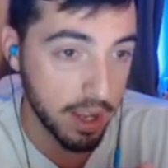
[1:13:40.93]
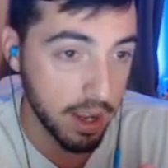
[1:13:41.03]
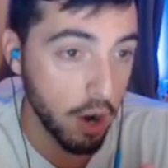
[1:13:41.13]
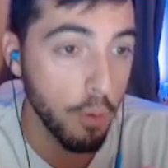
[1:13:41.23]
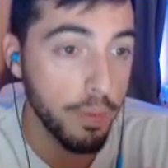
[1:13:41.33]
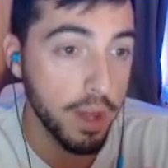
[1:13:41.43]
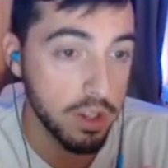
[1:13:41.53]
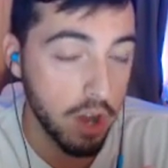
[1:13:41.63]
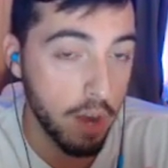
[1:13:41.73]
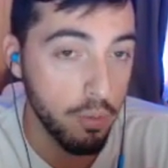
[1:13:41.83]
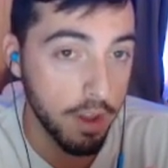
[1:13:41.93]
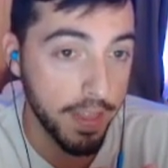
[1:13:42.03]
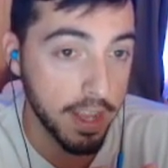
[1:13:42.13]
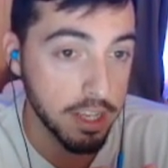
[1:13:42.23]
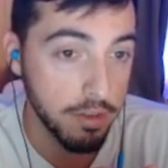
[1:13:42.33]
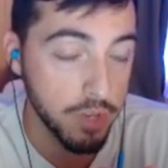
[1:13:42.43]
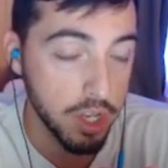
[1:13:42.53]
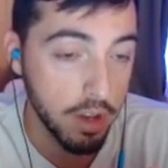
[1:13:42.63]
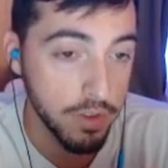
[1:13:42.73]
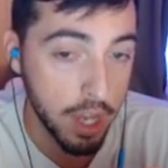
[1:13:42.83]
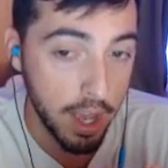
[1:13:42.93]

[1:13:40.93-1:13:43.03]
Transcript: I hope that Damwon thinks of themselves